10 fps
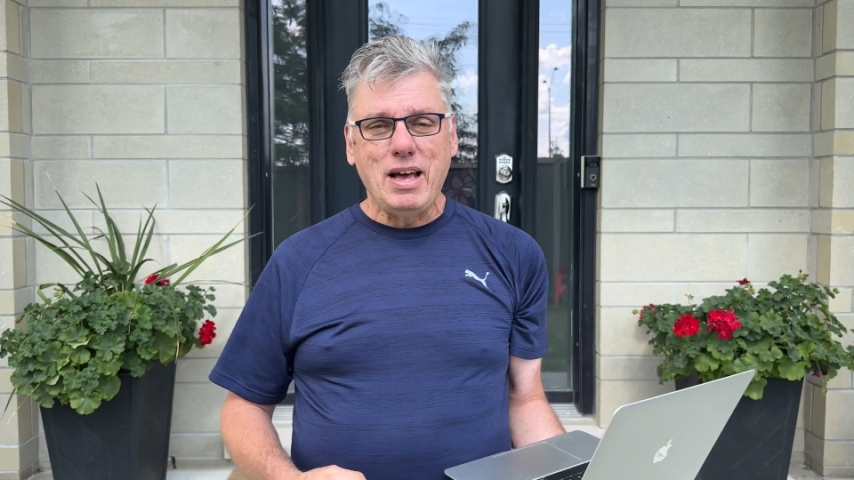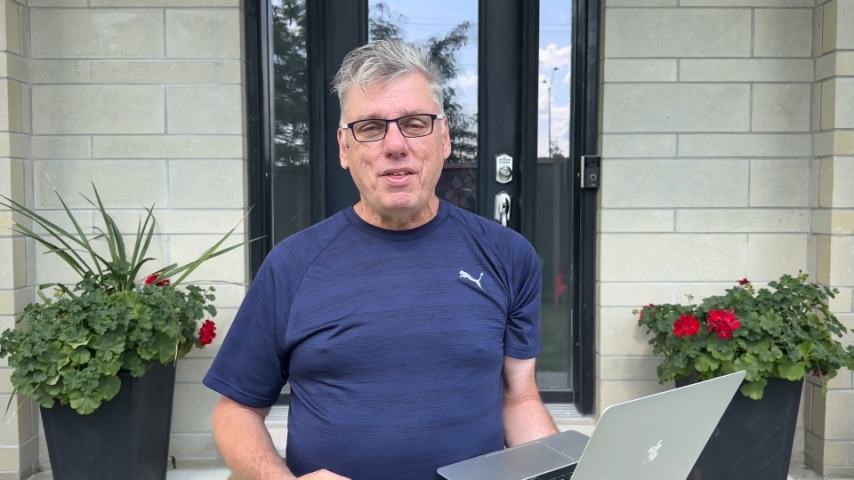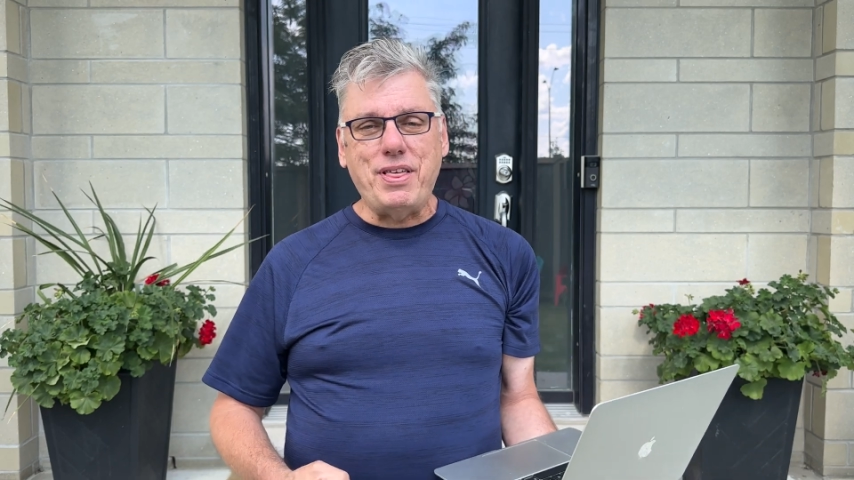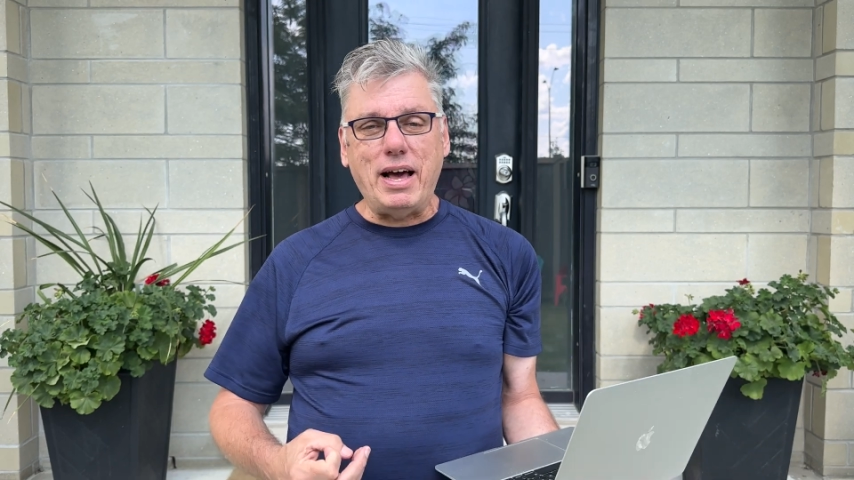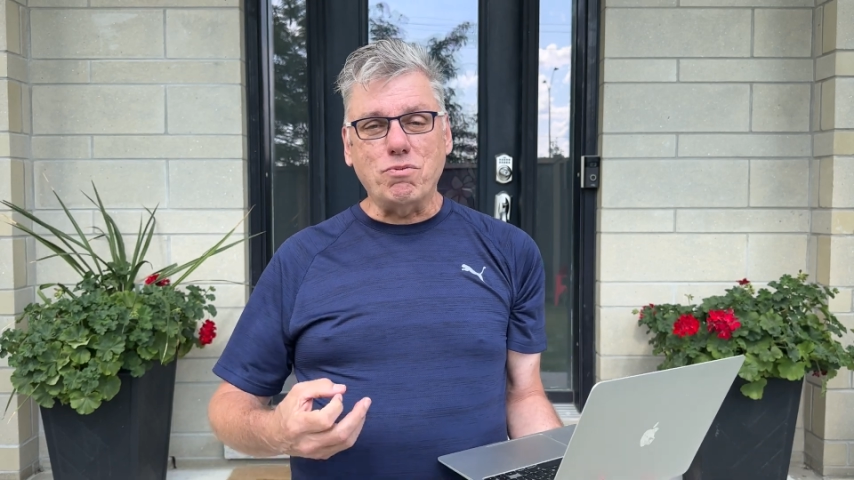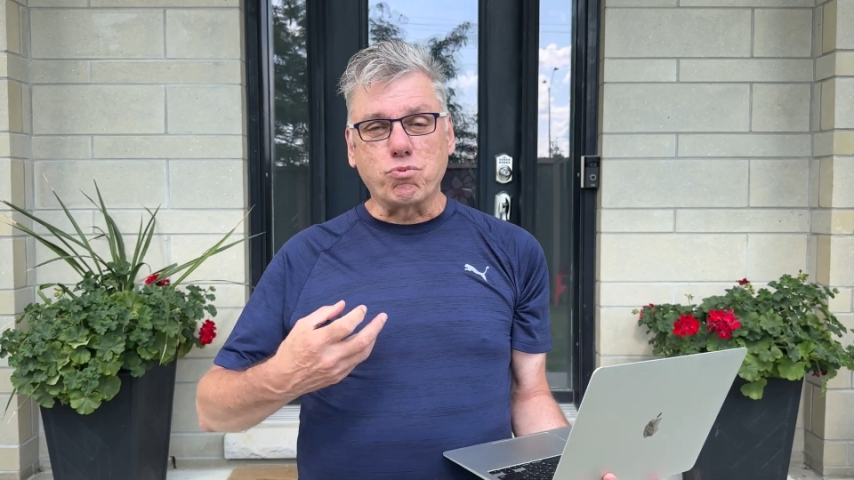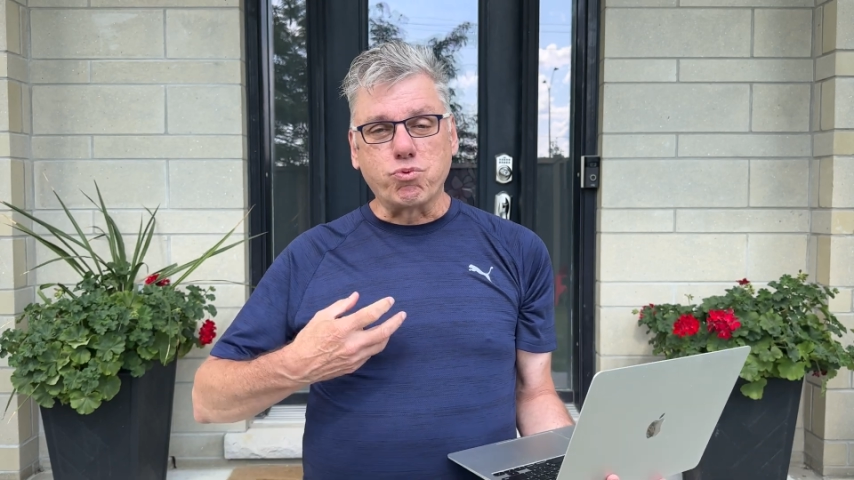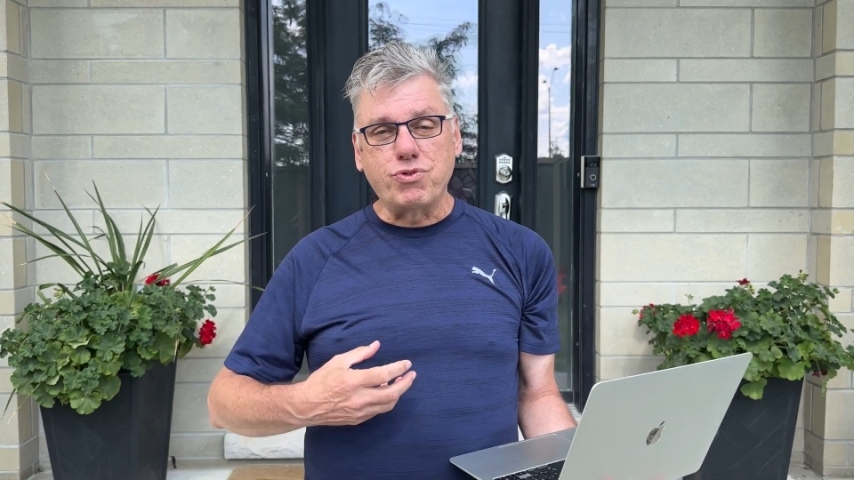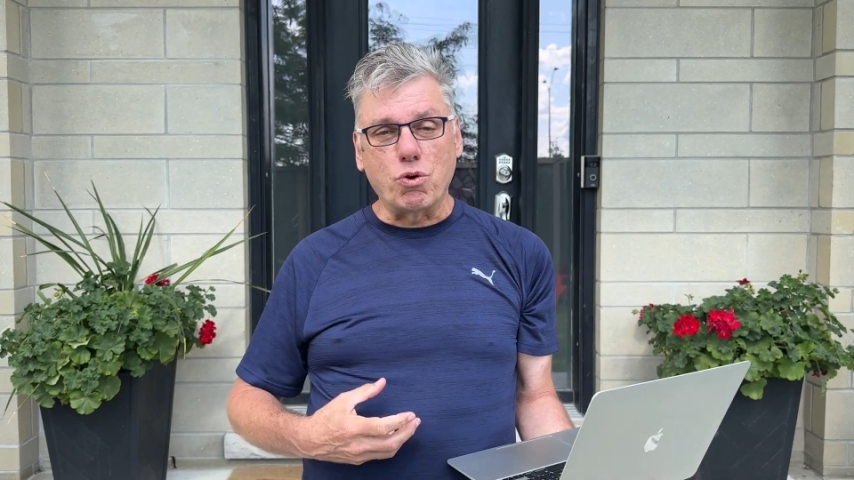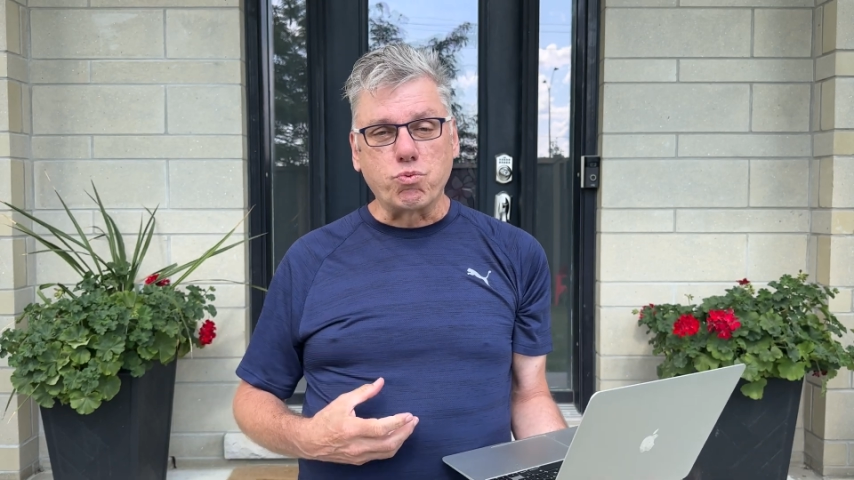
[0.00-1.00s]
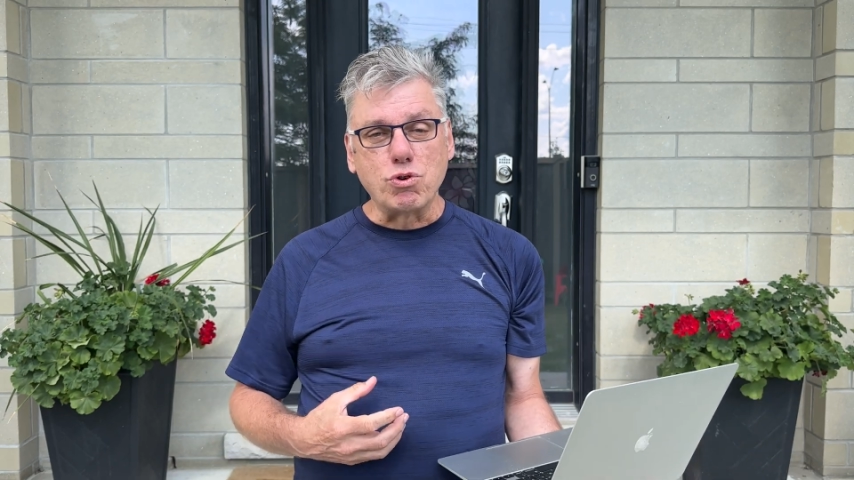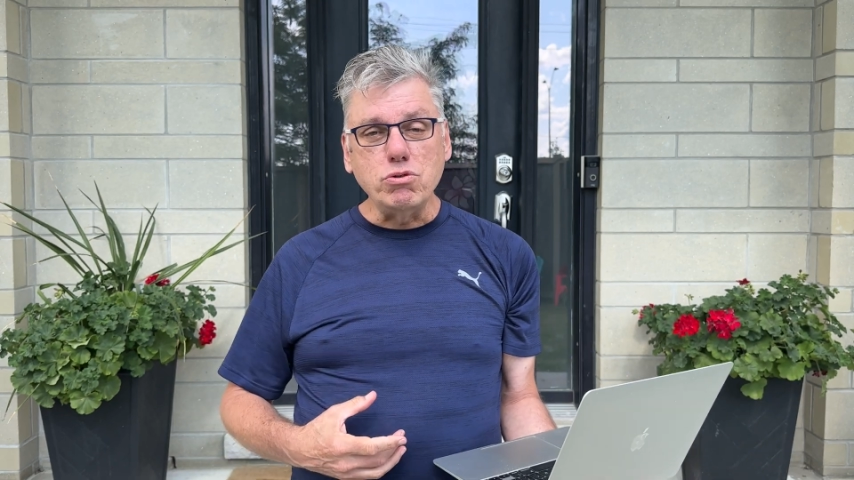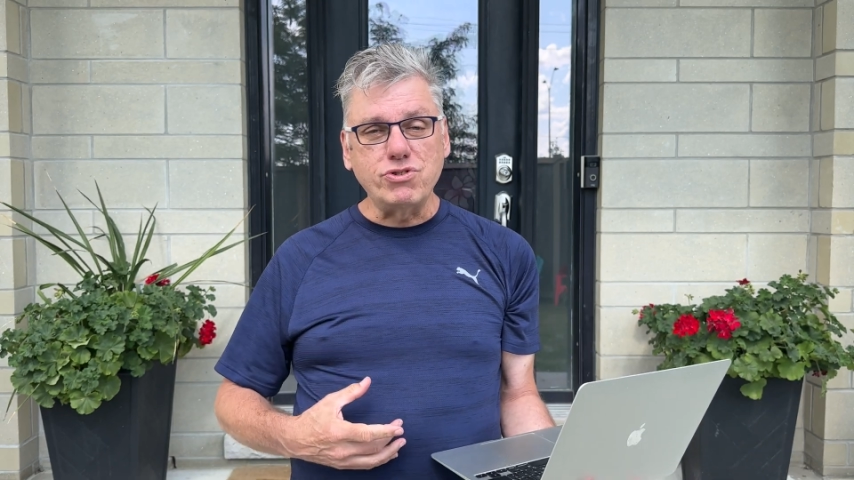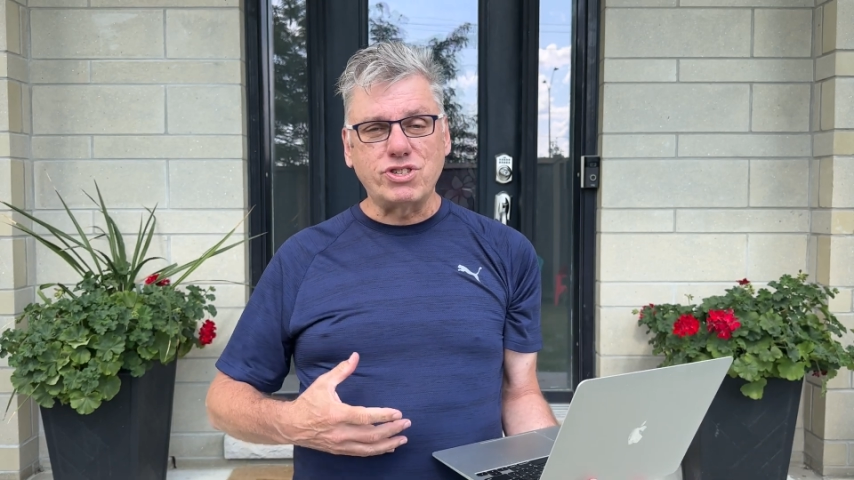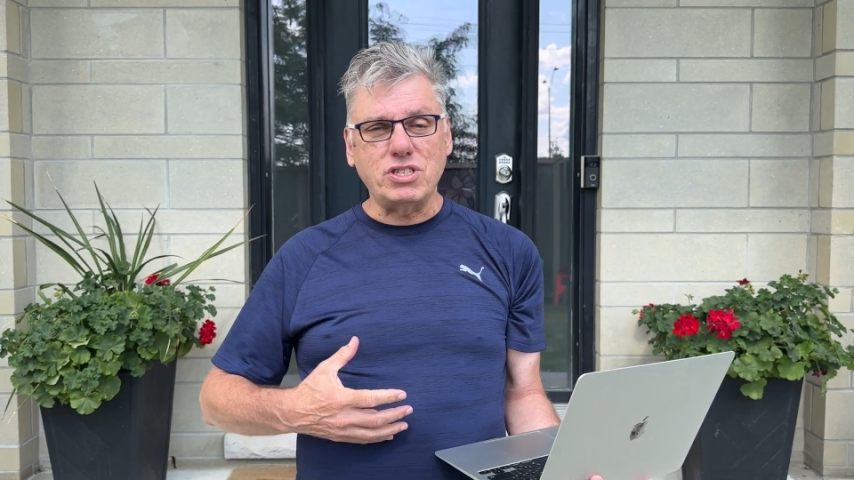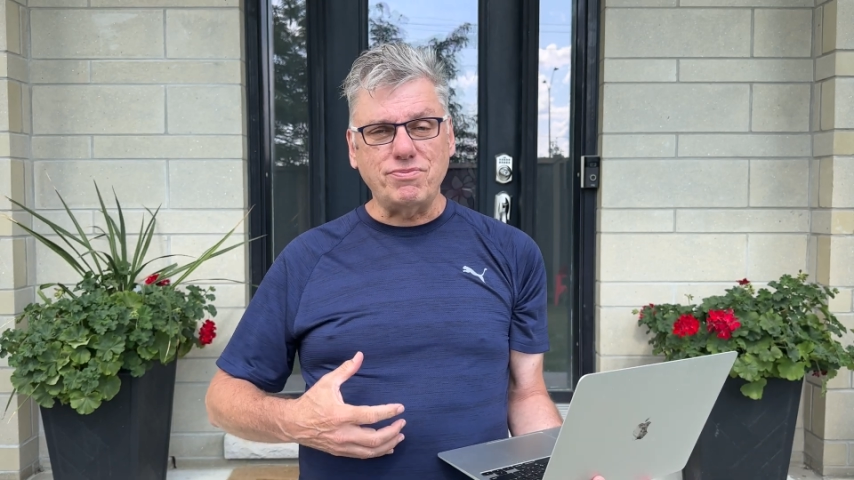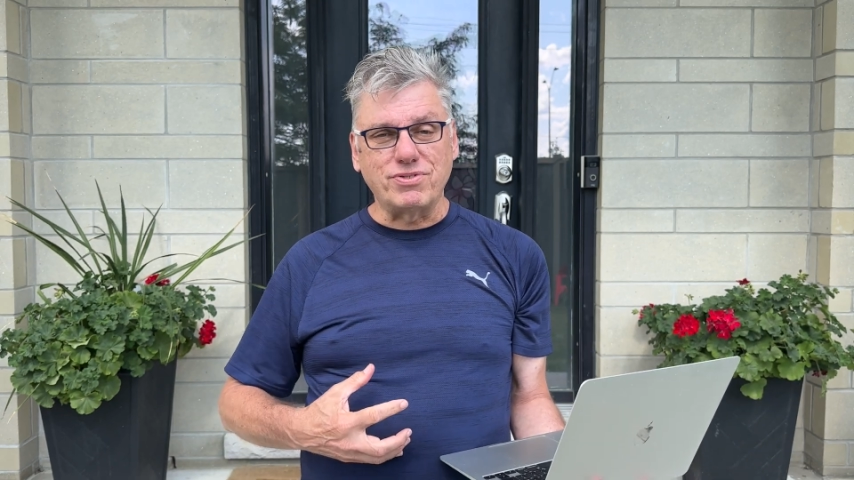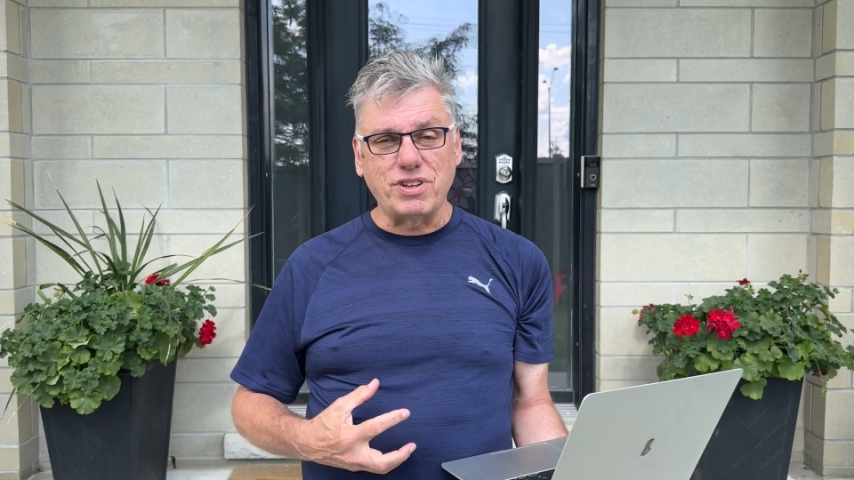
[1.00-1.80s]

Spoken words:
That the roots of